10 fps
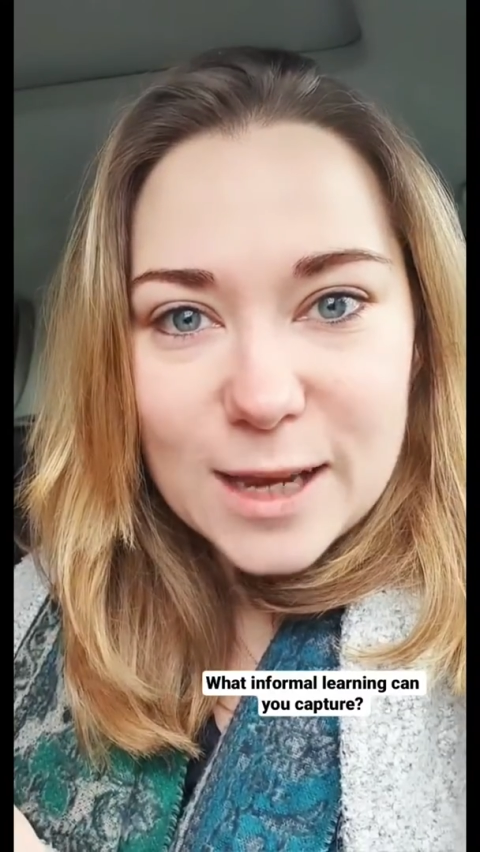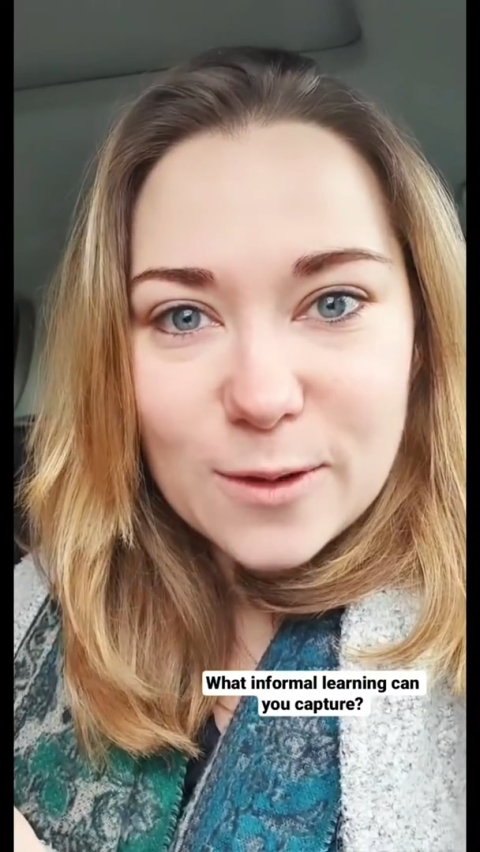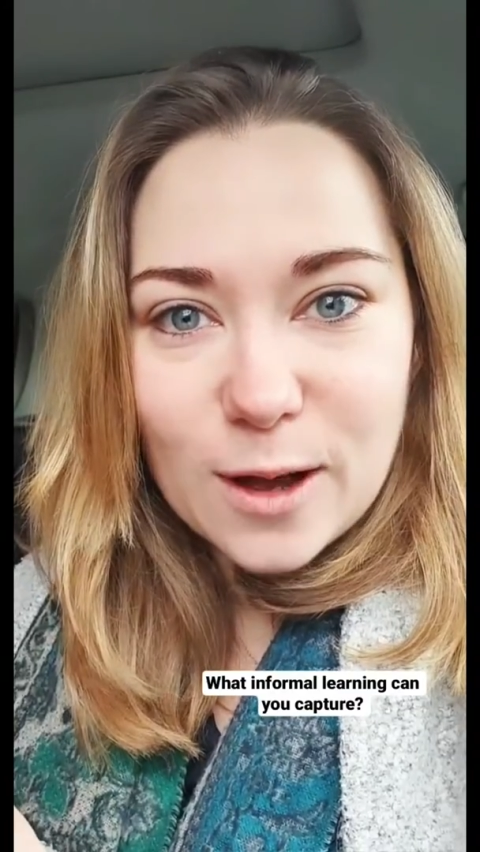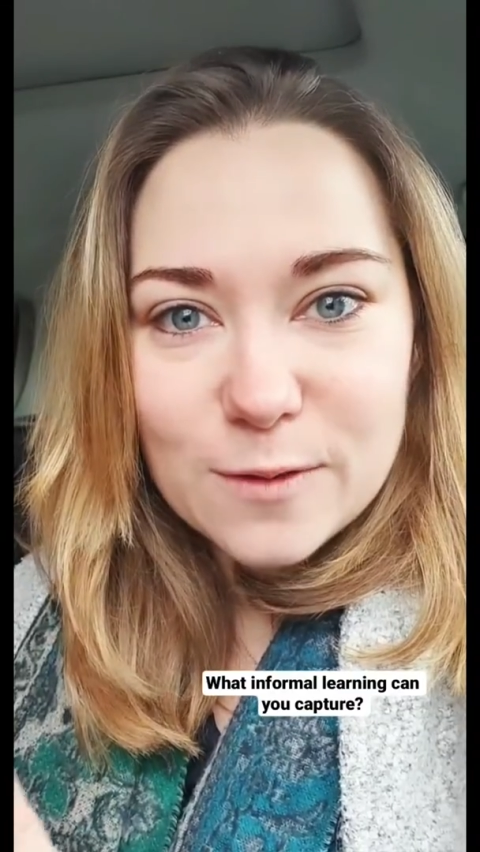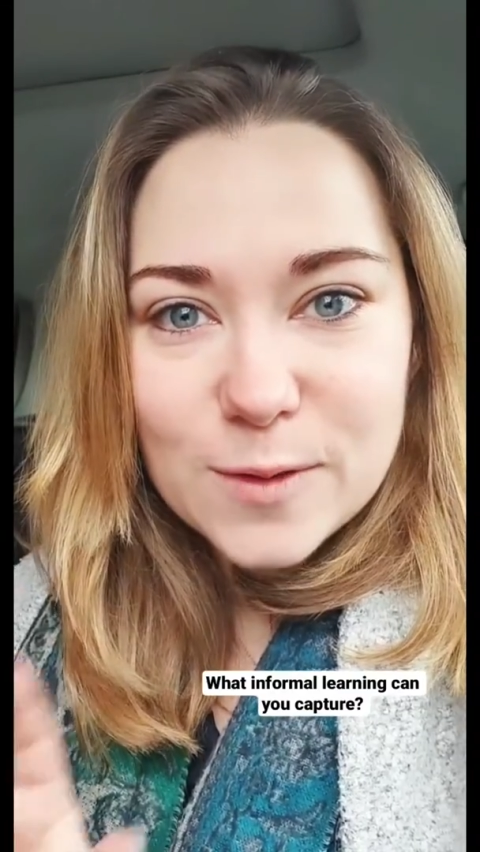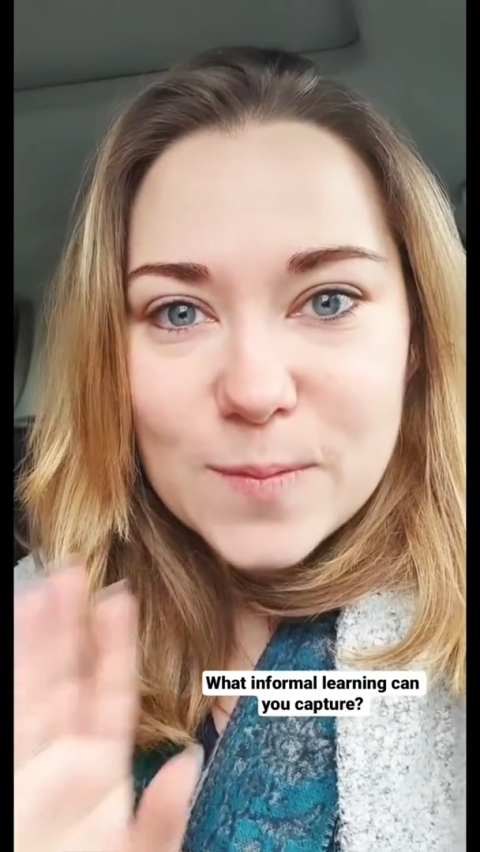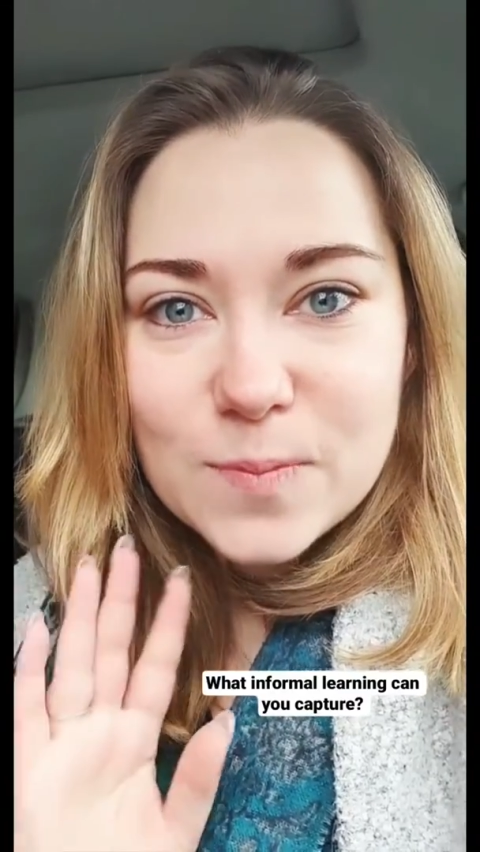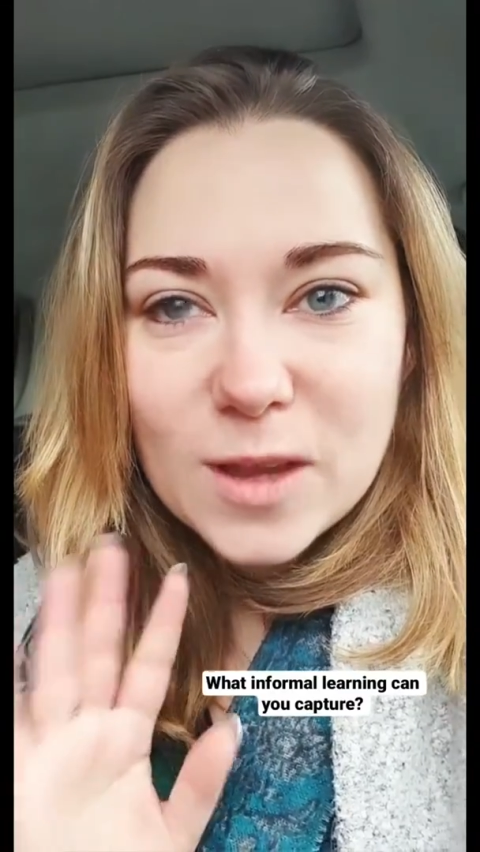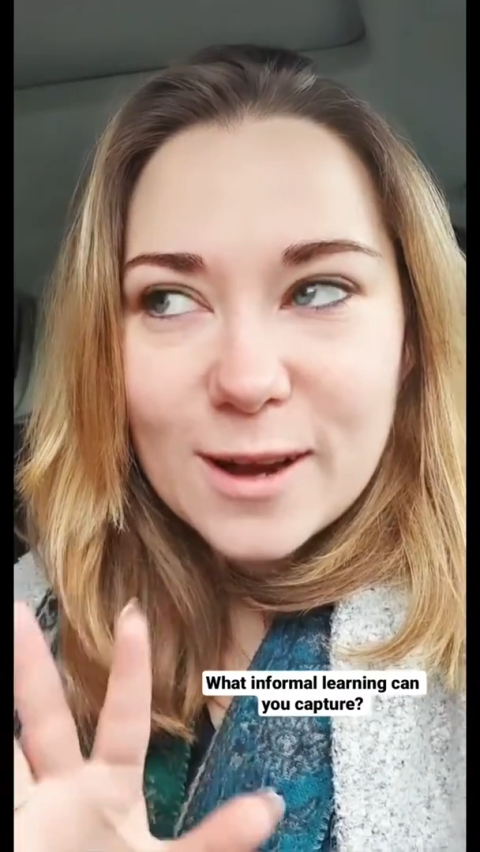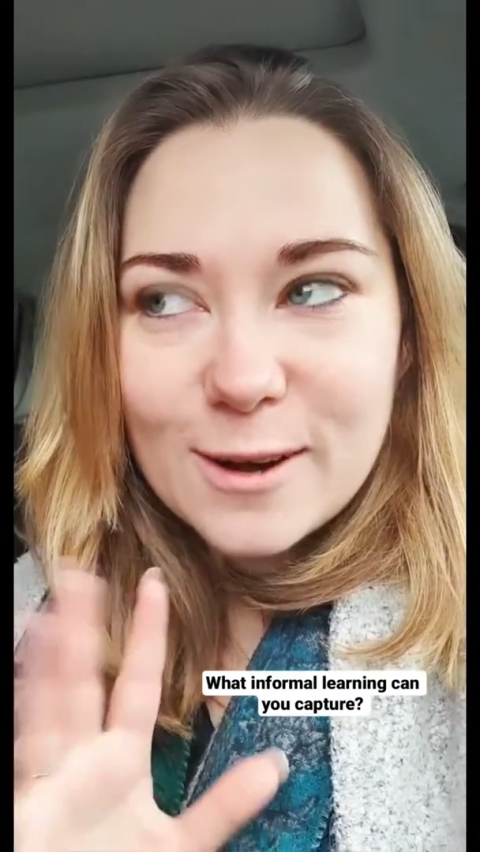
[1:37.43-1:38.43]
of?
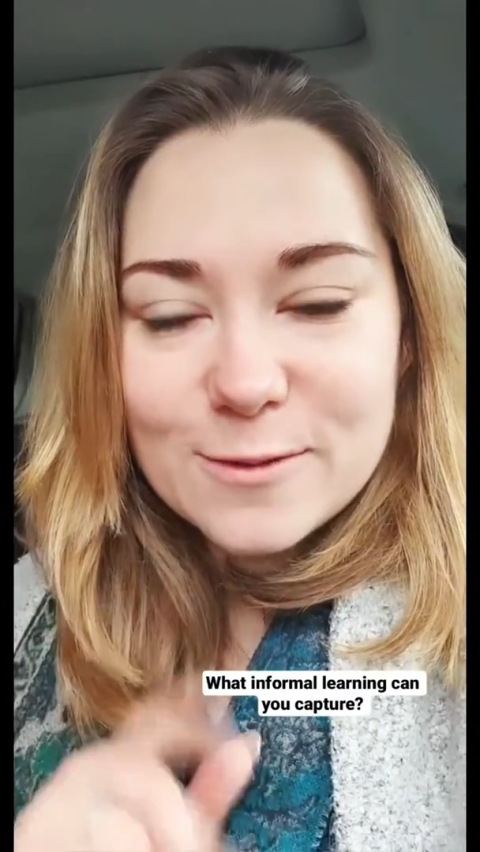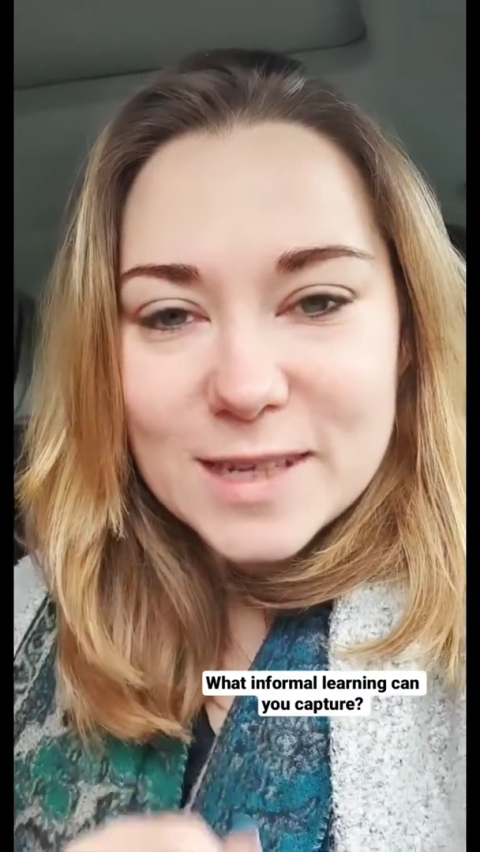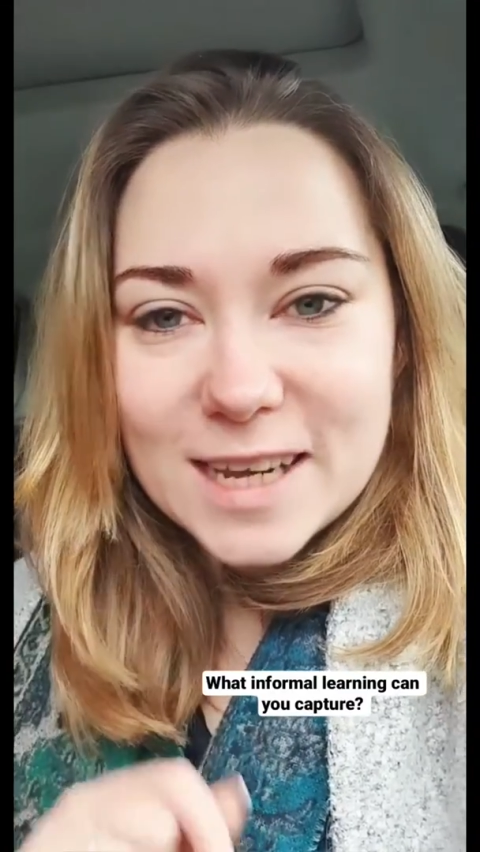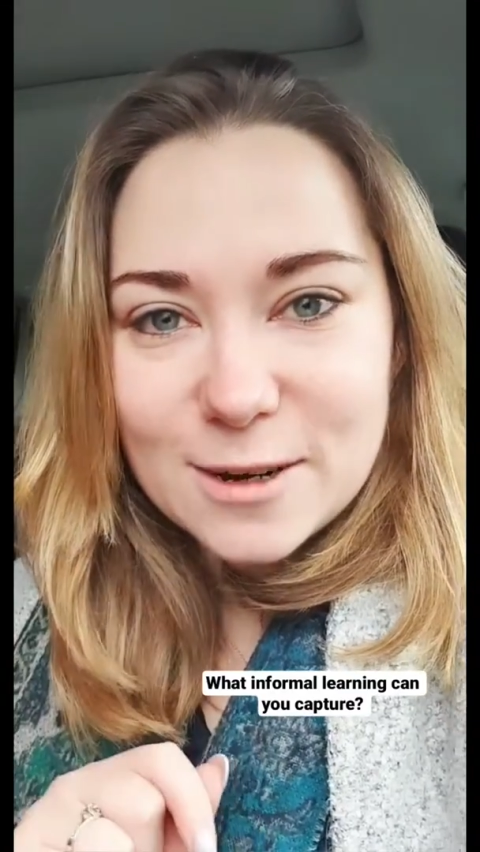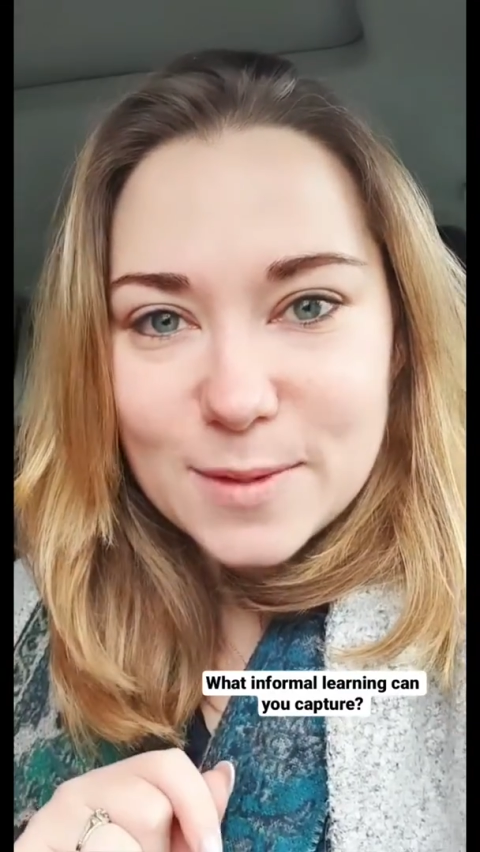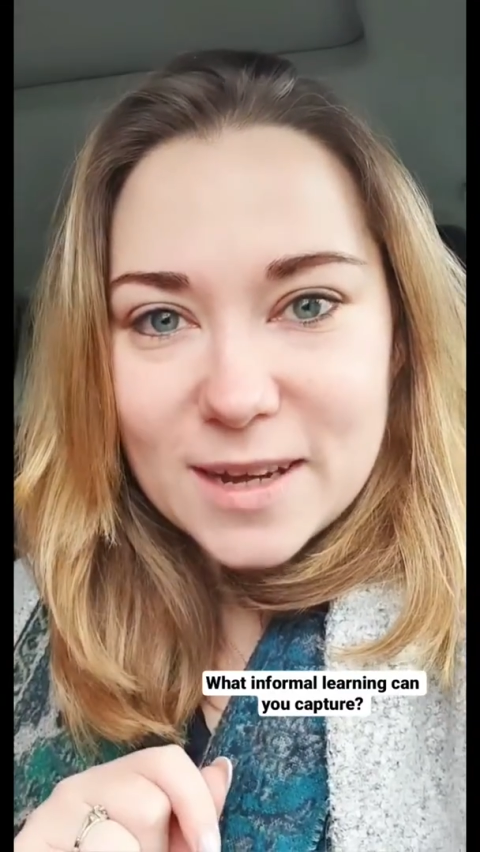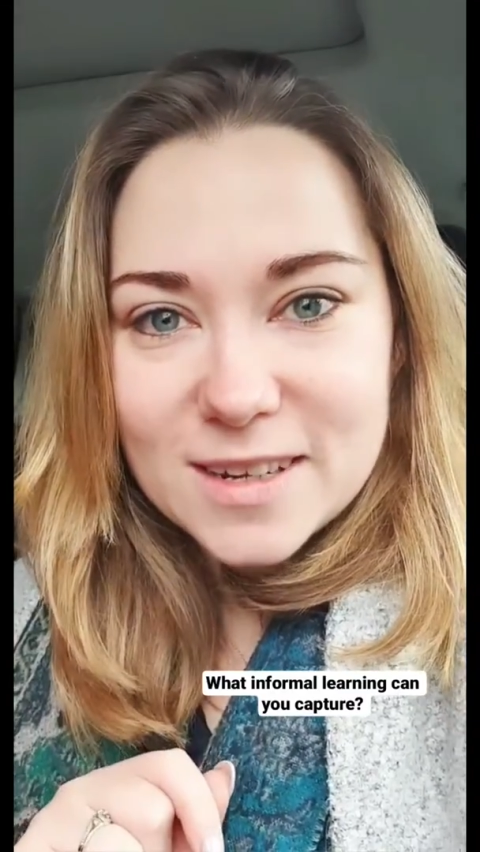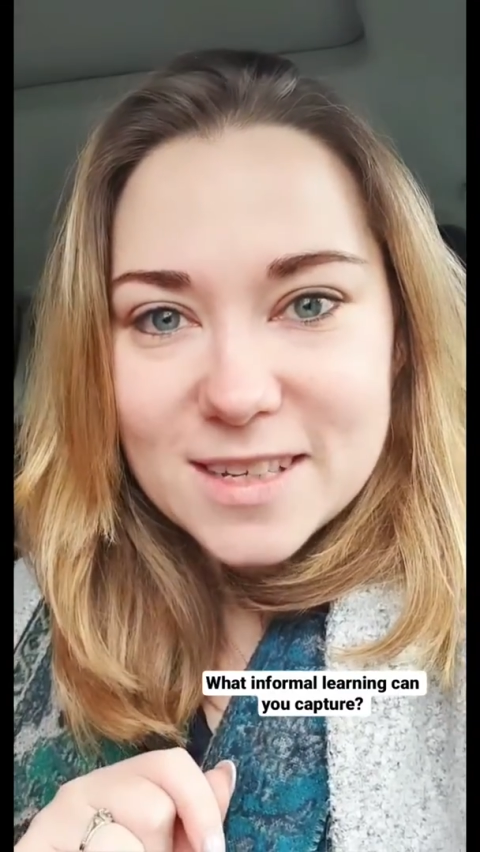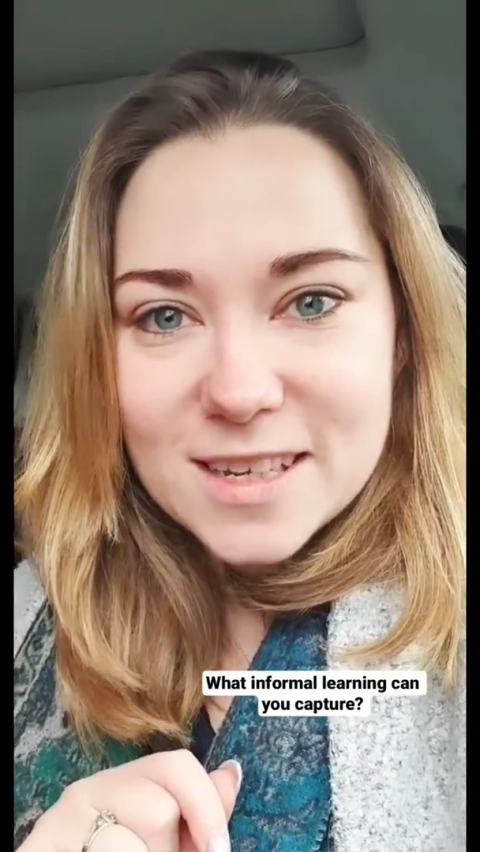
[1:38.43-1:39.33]
I'd love to hear about it.